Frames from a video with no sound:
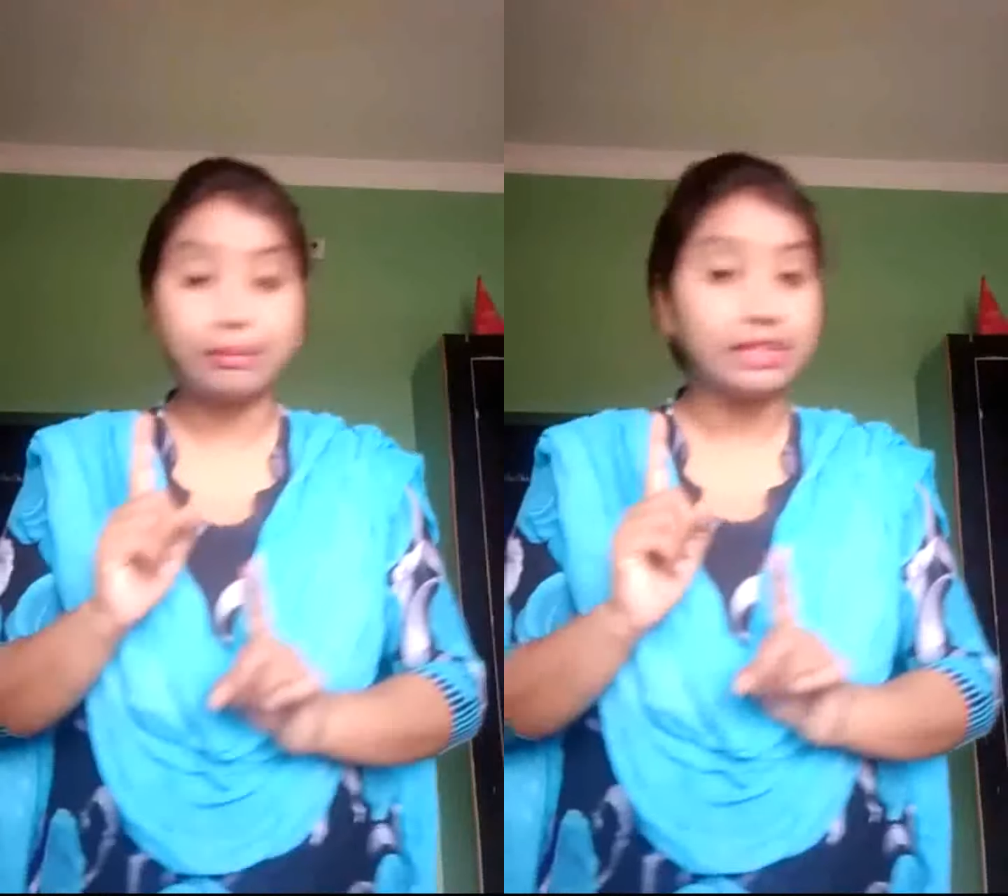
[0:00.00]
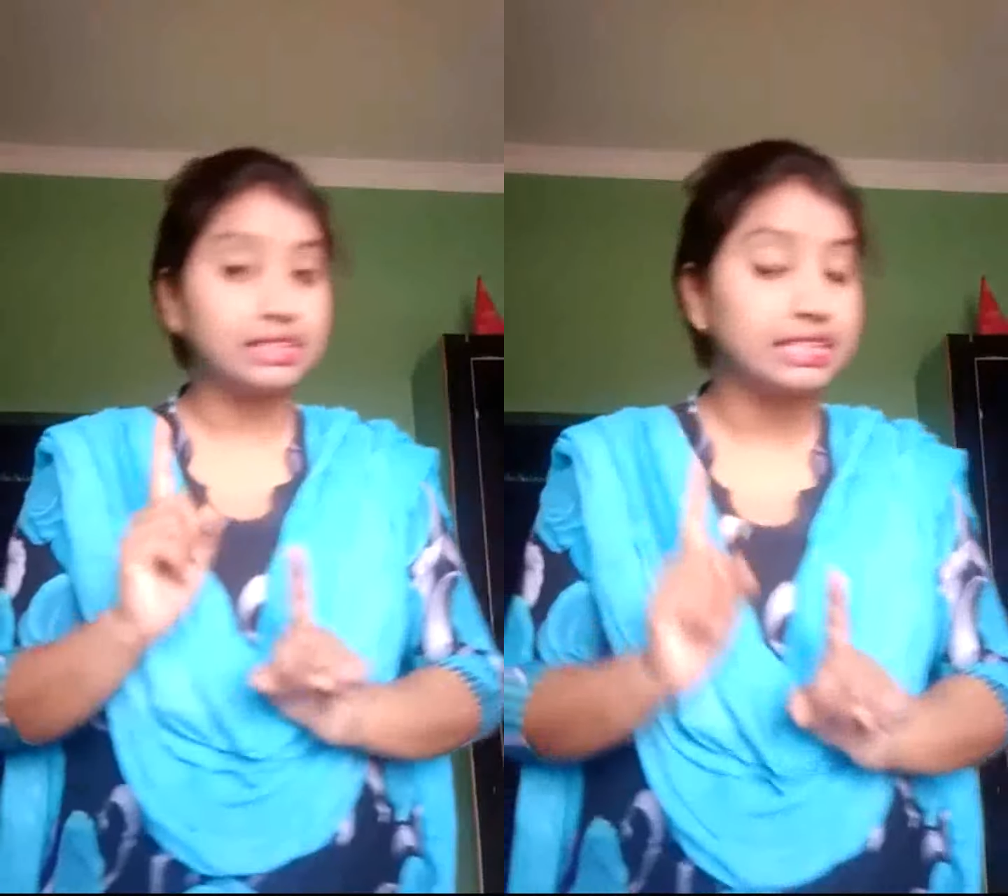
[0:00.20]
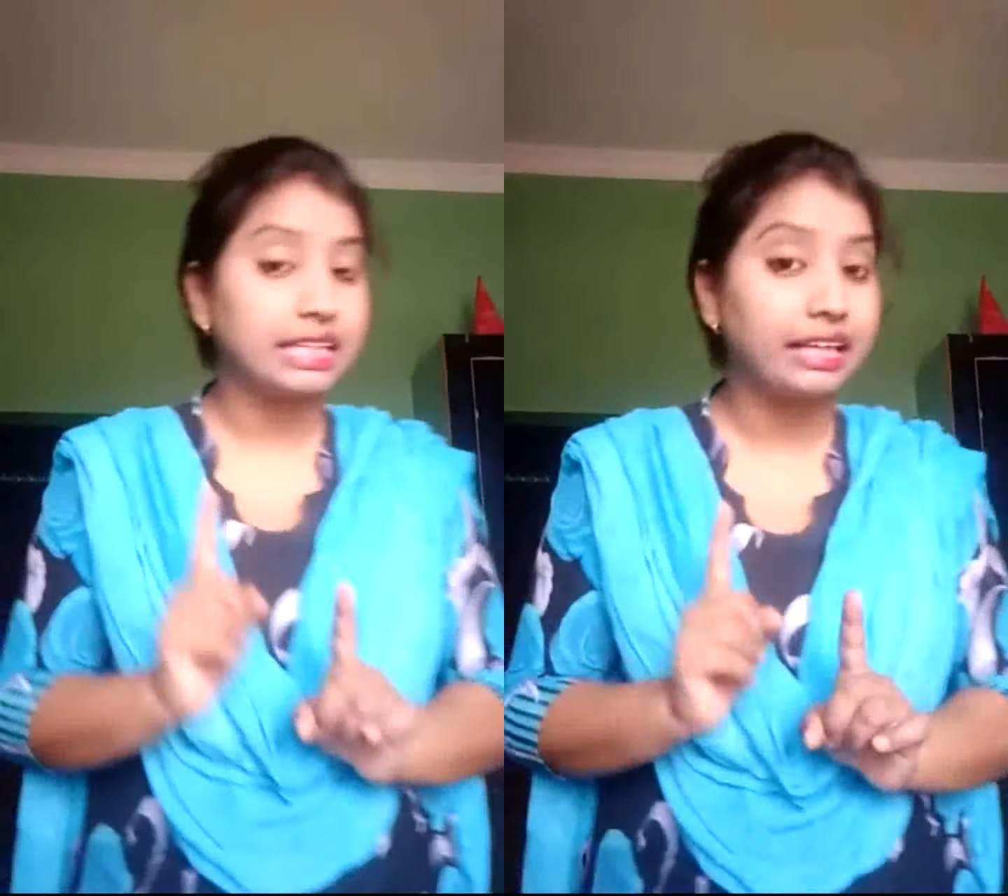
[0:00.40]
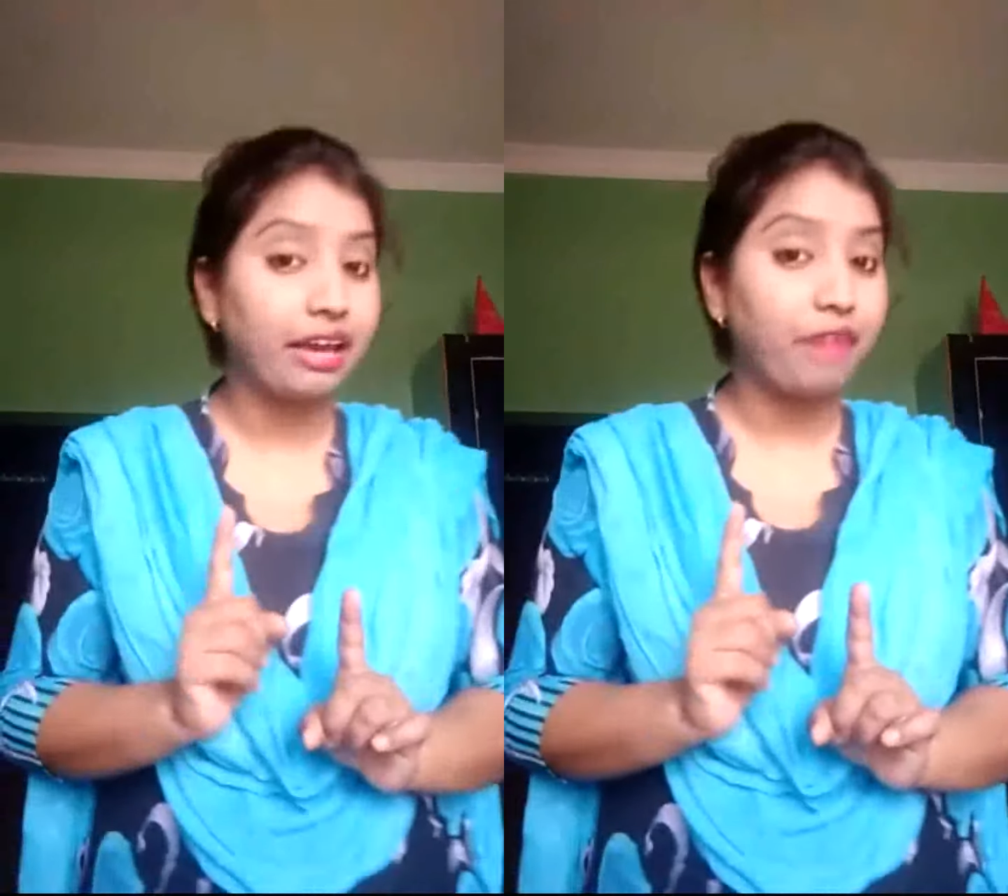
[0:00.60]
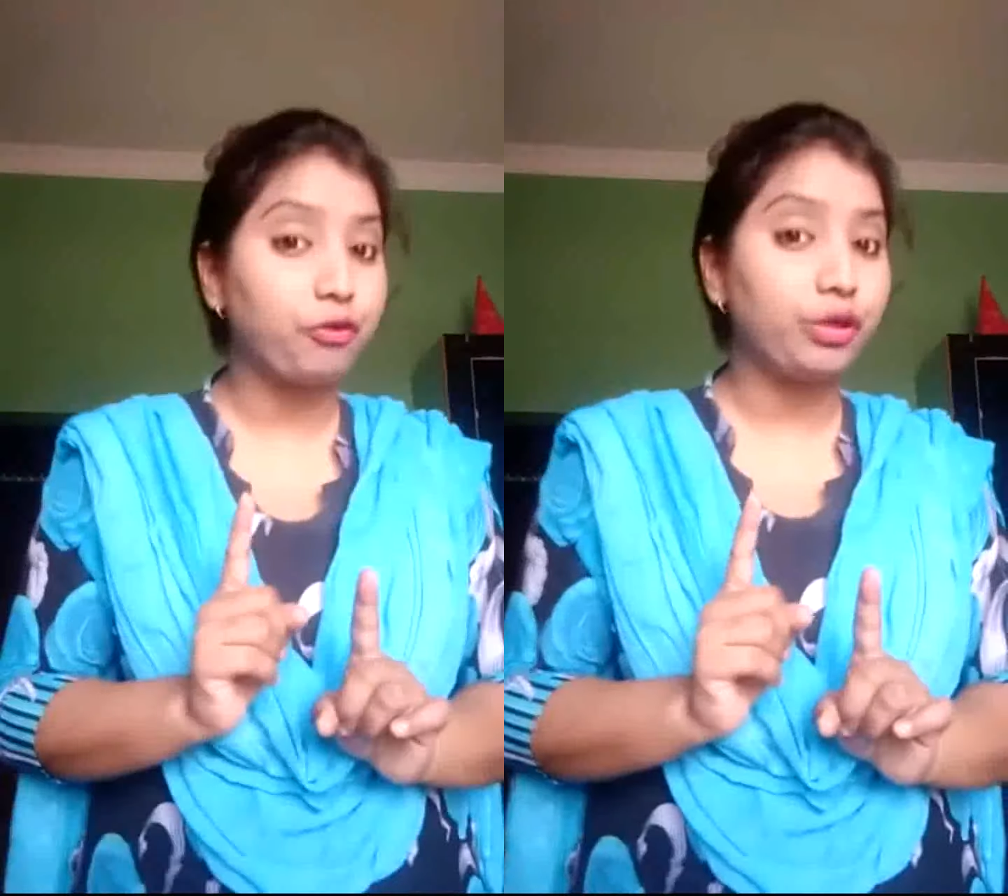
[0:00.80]
please listen
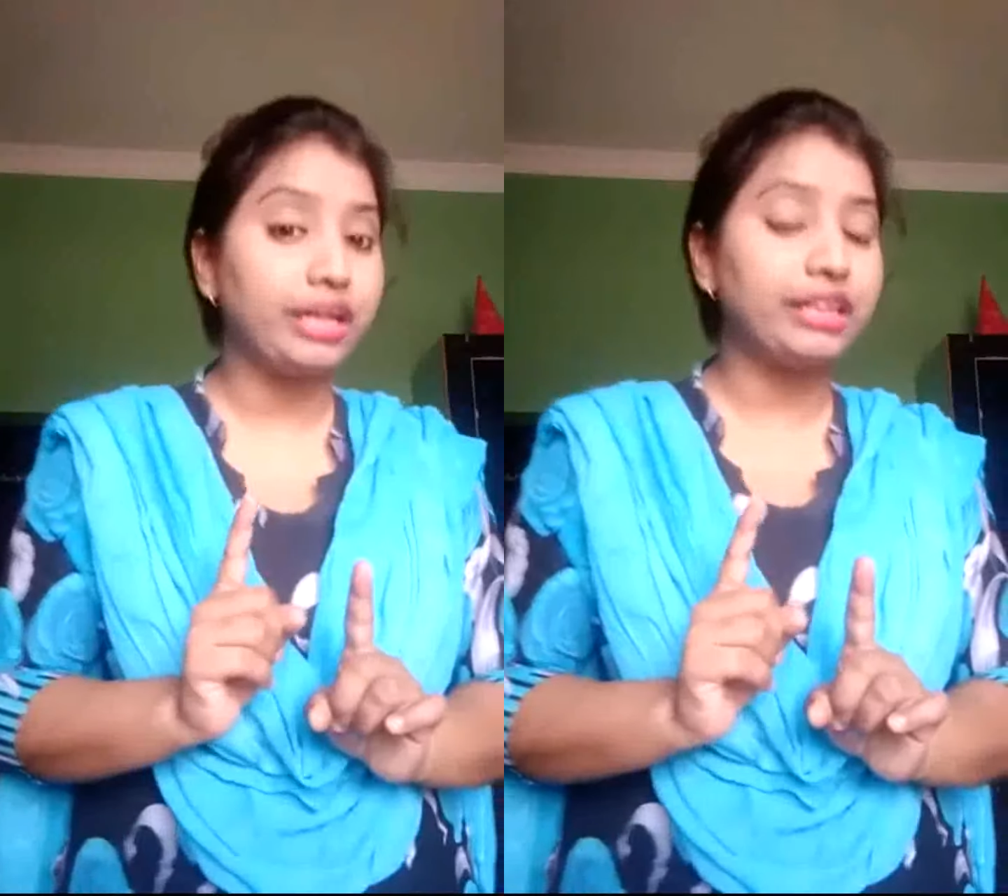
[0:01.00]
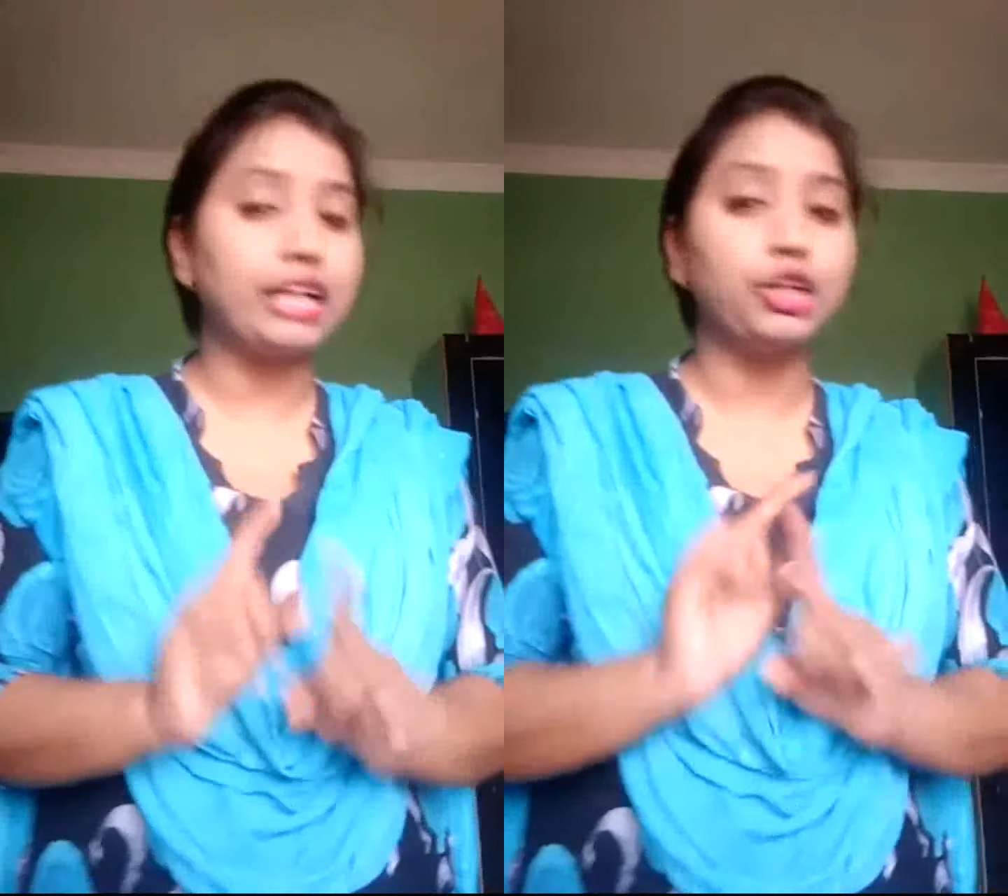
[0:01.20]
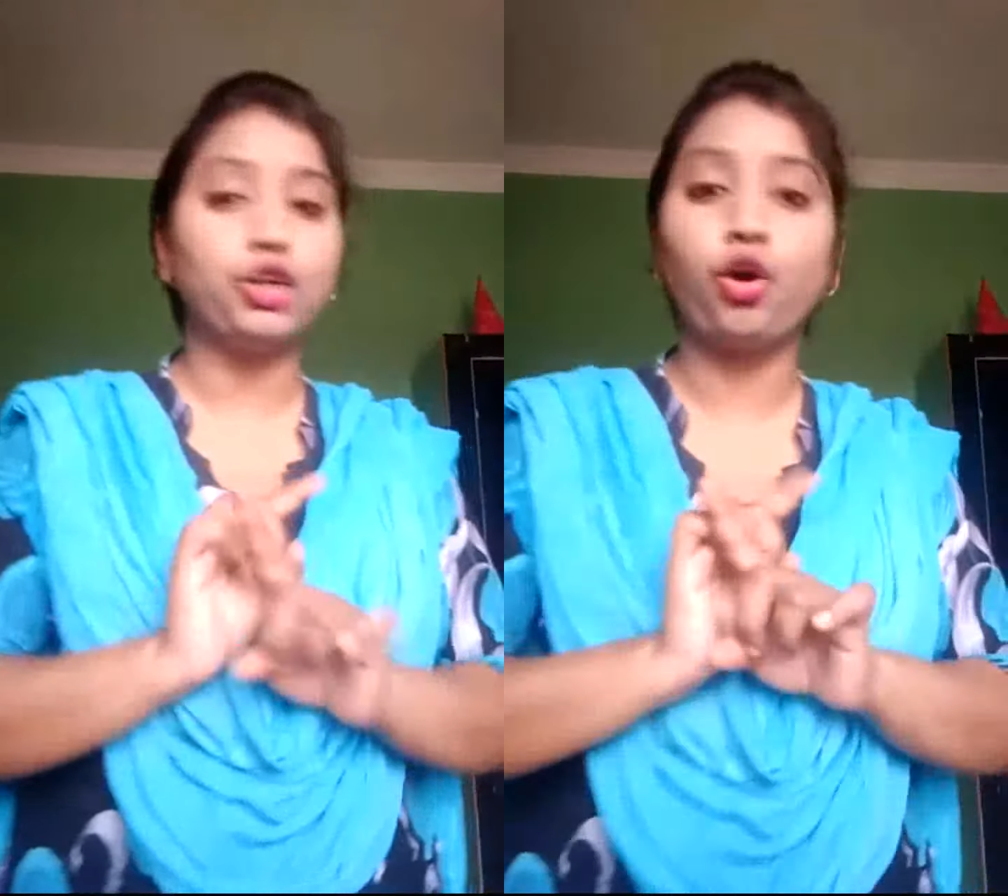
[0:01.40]
carefully that